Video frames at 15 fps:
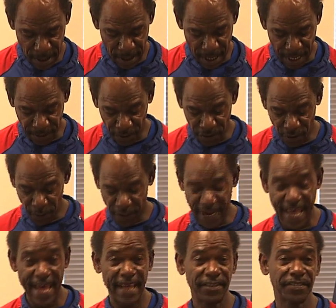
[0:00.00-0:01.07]
I know you will
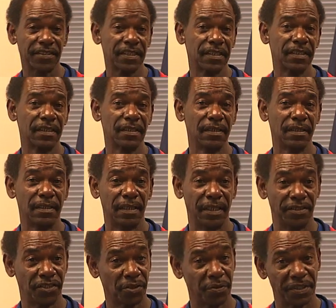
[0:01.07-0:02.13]
ask, and
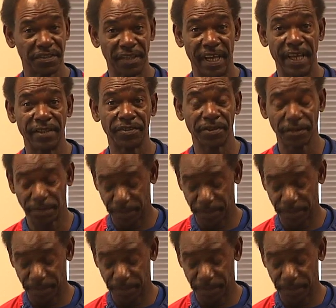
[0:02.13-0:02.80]
so is the answer.